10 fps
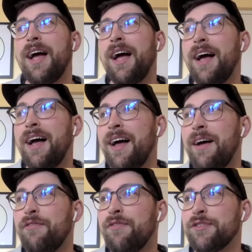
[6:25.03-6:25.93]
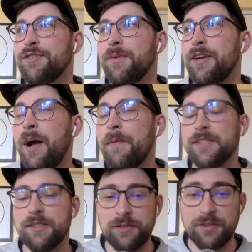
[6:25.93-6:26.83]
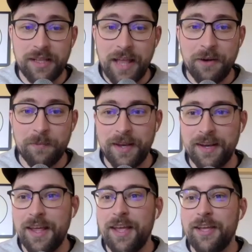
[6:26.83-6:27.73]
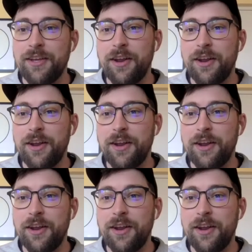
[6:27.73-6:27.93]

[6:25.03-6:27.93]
uh for so many comics you did letterman you